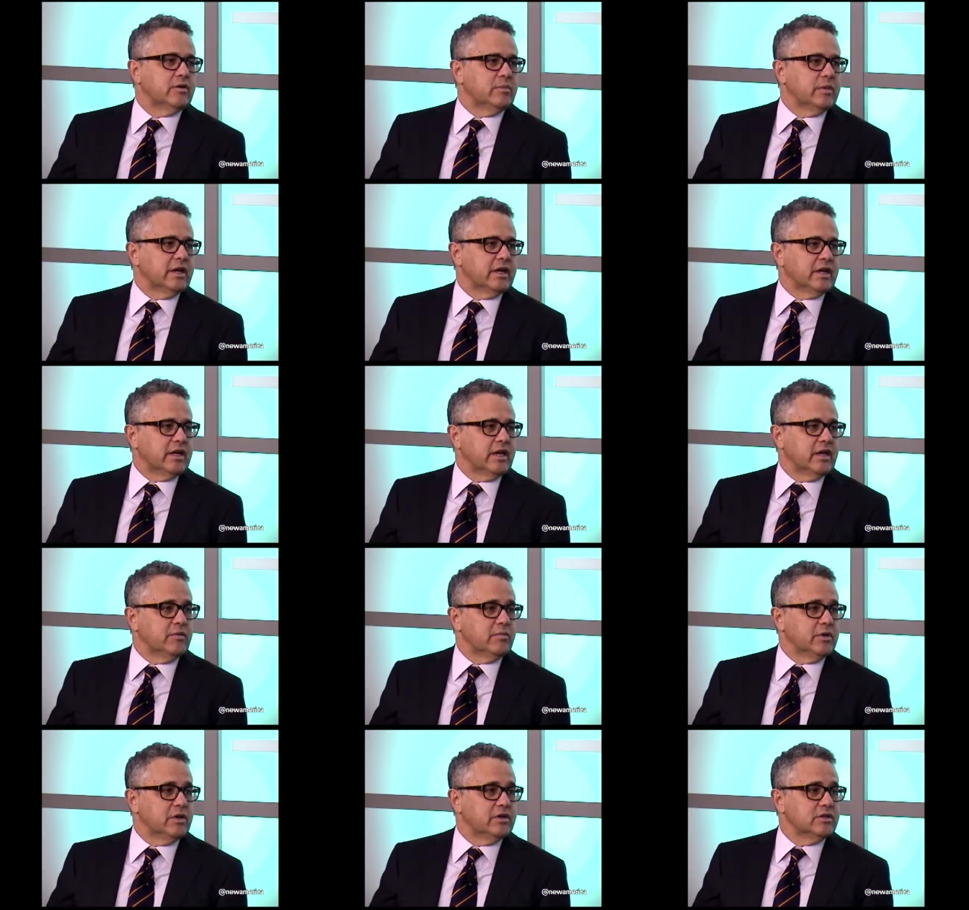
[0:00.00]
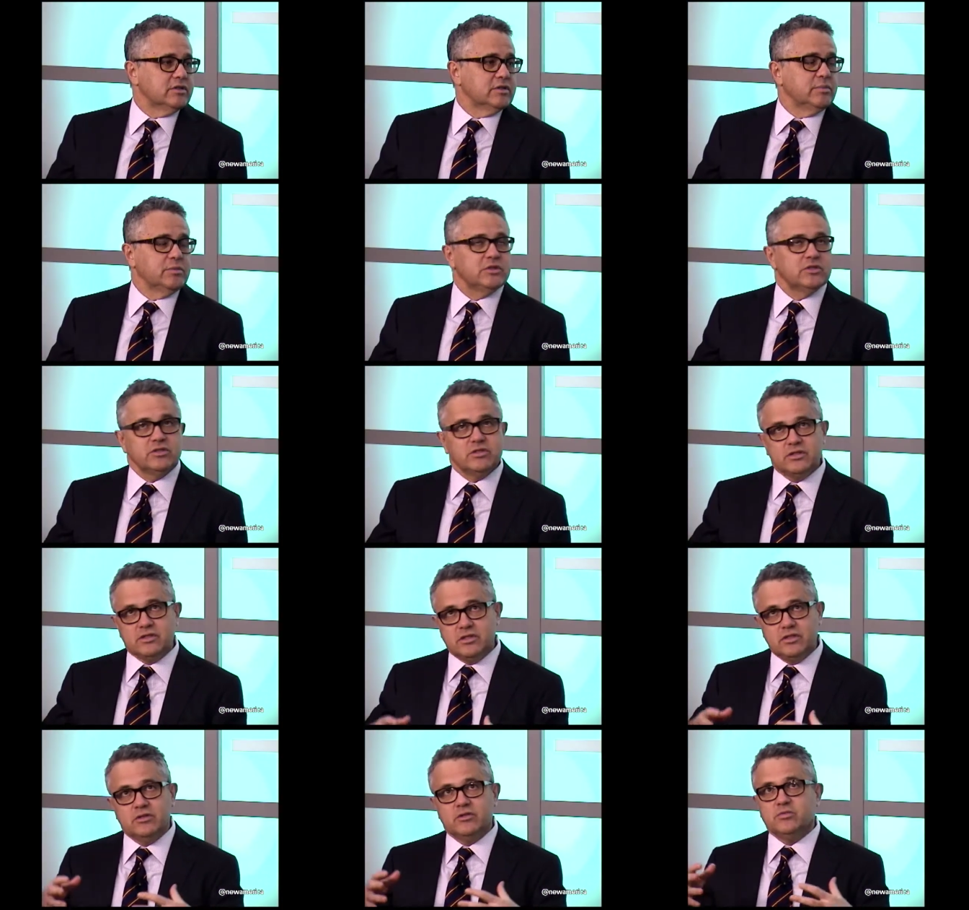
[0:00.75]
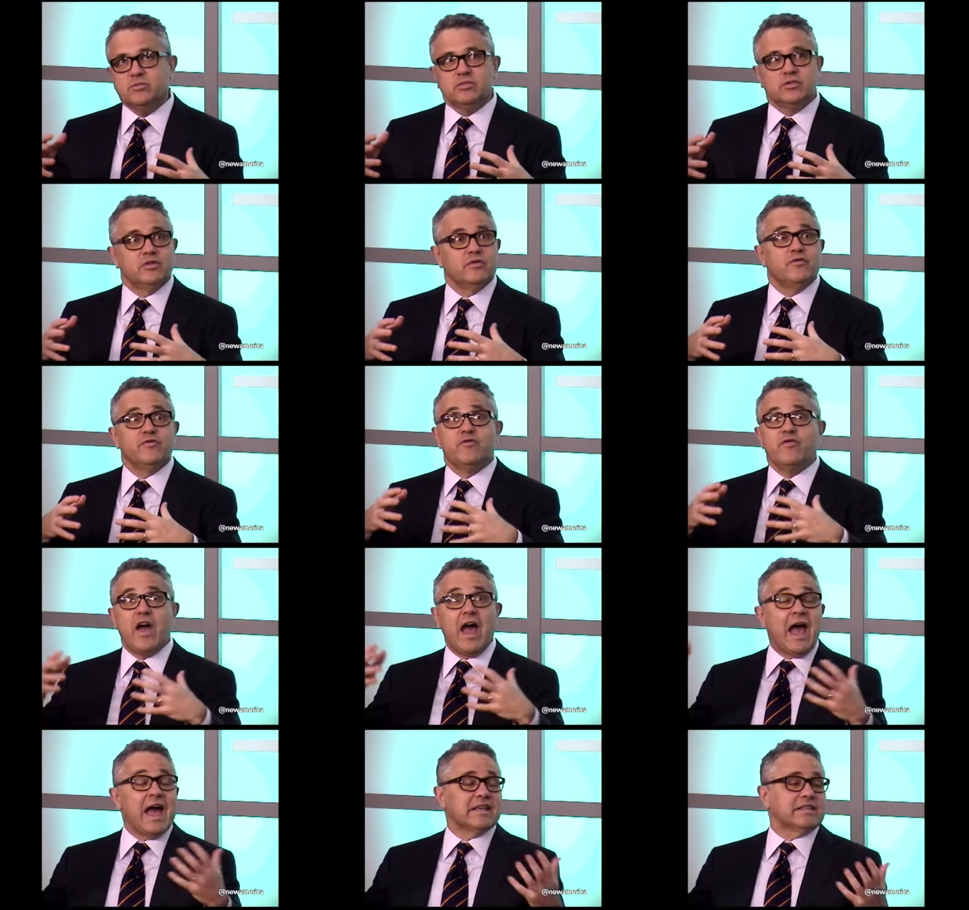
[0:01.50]
and Medicaid? Because I mean, just in terms of the
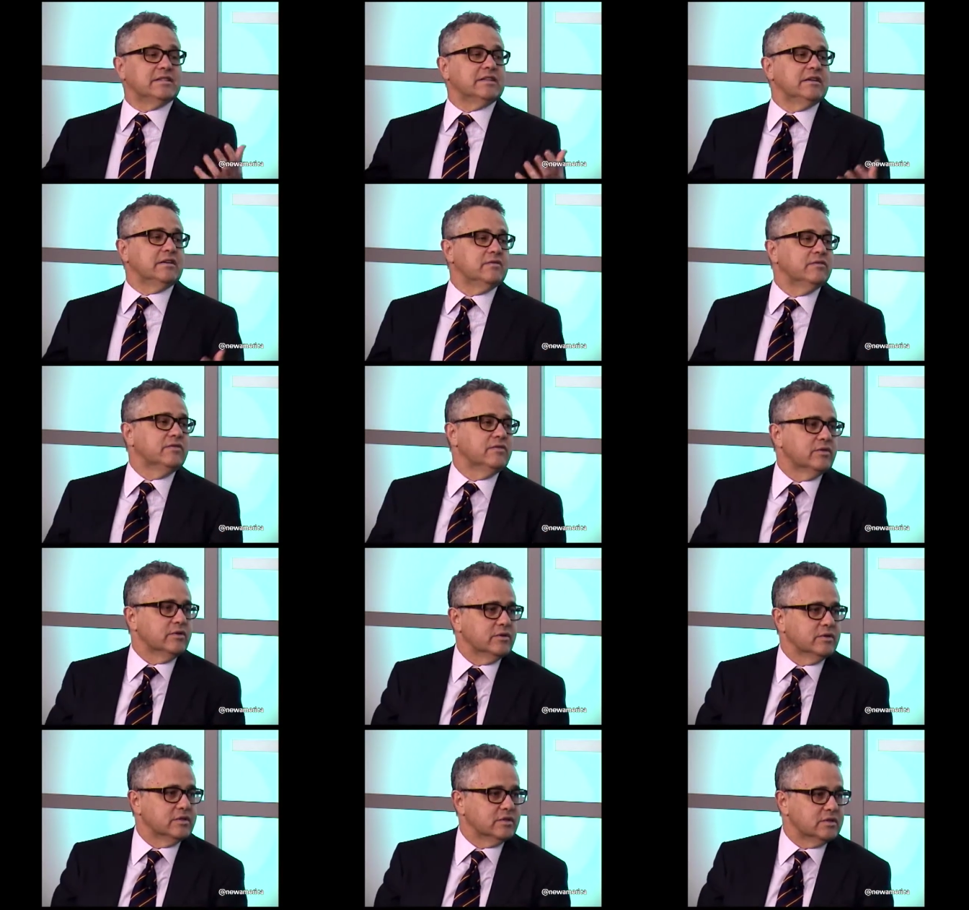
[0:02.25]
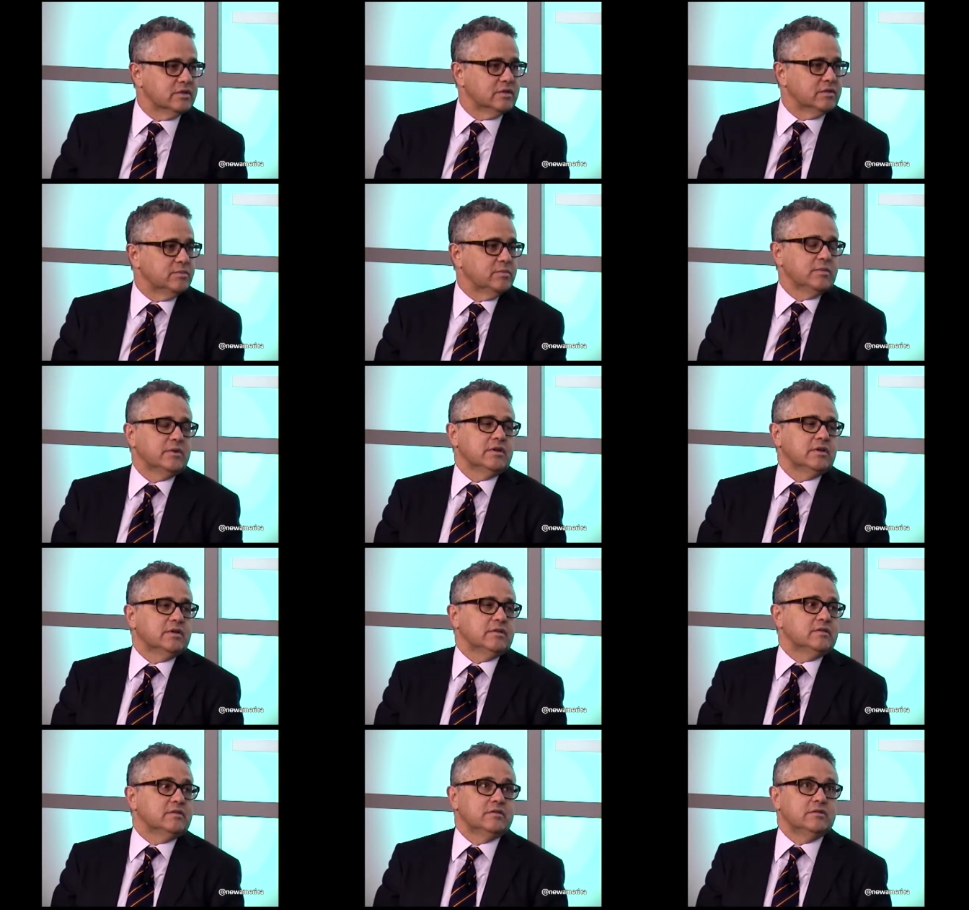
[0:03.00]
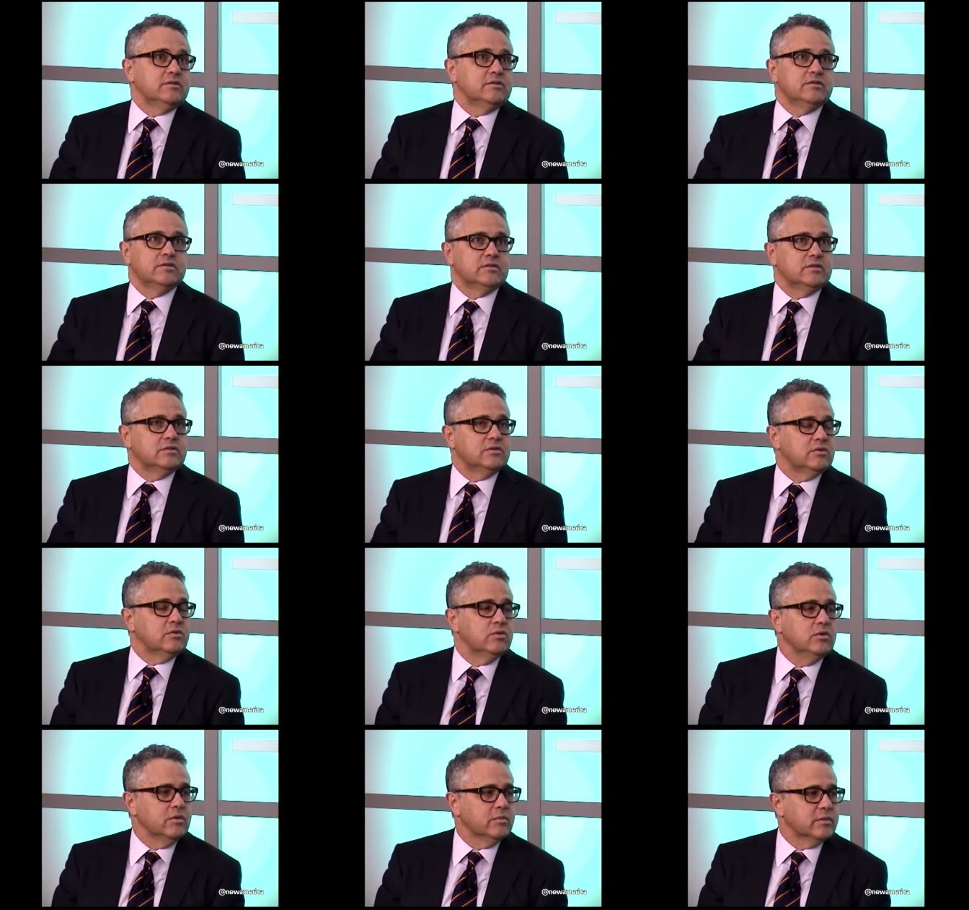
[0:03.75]
vast influence, it's
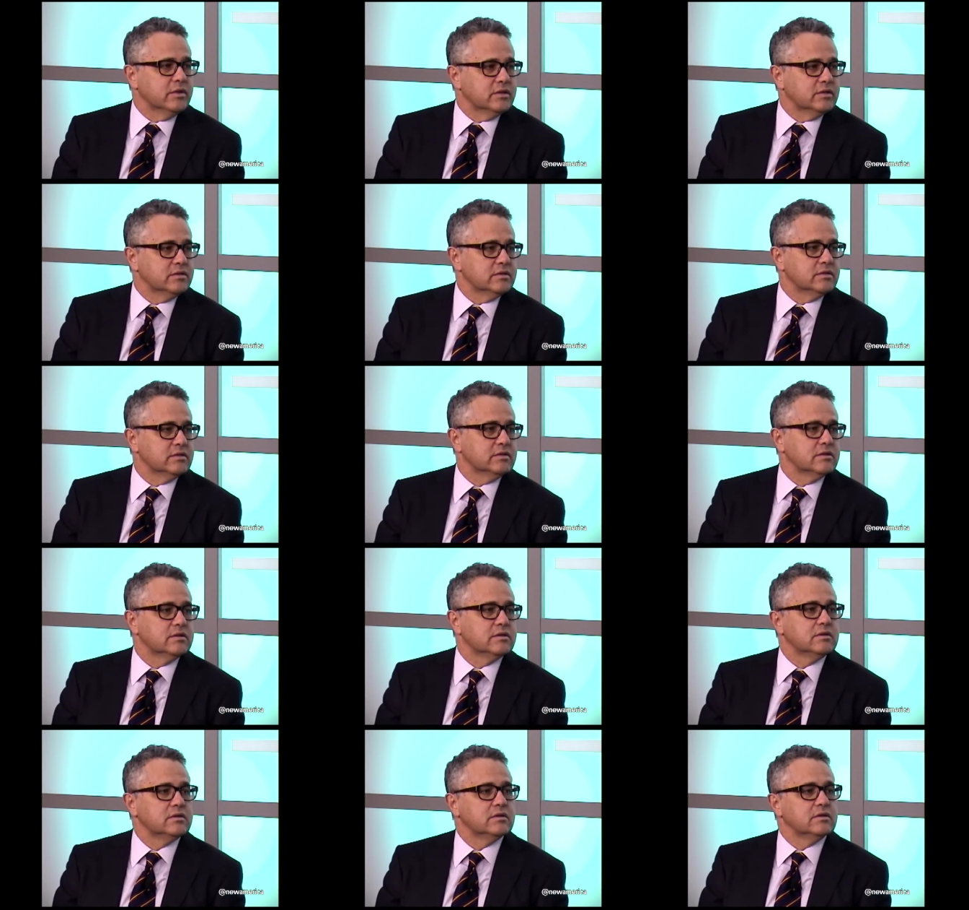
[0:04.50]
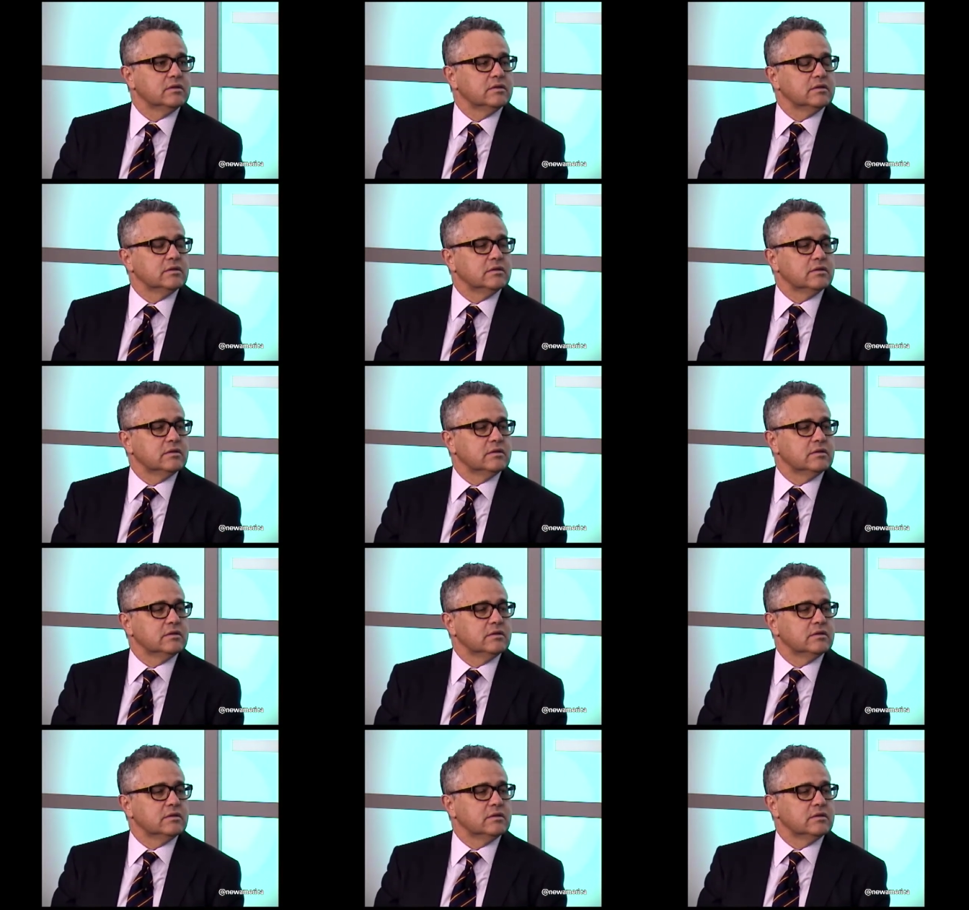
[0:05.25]
enormous. Yeah, I mean,